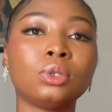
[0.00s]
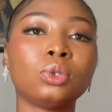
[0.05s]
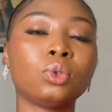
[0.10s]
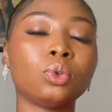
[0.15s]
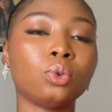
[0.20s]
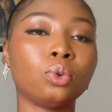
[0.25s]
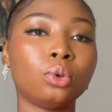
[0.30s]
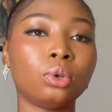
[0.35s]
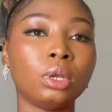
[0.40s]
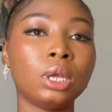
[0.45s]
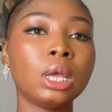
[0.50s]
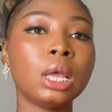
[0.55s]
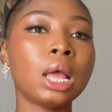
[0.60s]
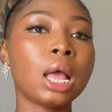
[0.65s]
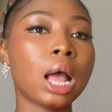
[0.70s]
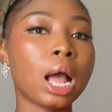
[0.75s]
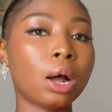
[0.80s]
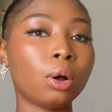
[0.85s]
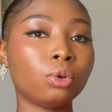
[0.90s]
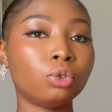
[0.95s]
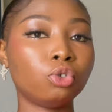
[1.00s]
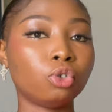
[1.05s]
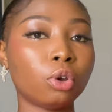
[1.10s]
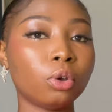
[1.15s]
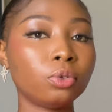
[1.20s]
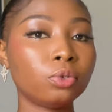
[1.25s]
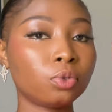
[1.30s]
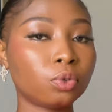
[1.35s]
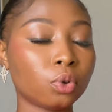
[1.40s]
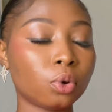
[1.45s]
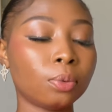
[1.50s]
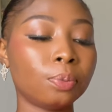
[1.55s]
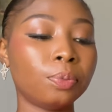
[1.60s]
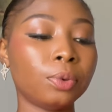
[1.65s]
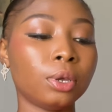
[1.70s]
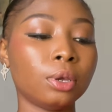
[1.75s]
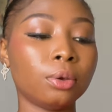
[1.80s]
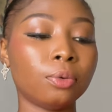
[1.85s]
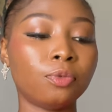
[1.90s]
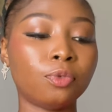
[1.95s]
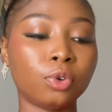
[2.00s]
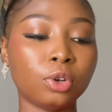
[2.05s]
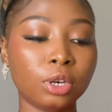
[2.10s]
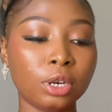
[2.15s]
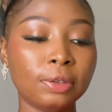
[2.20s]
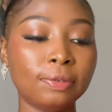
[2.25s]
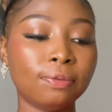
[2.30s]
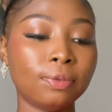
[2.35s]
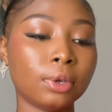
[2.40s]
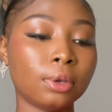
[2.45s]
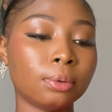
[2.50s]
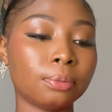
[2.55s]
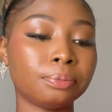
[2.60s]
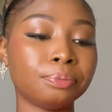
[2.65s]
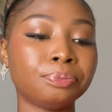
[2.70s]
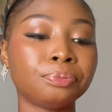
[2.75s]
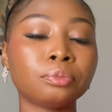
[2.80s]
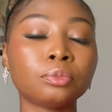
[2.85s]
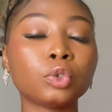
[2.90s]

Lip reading: So I'll just stop here for Nivea.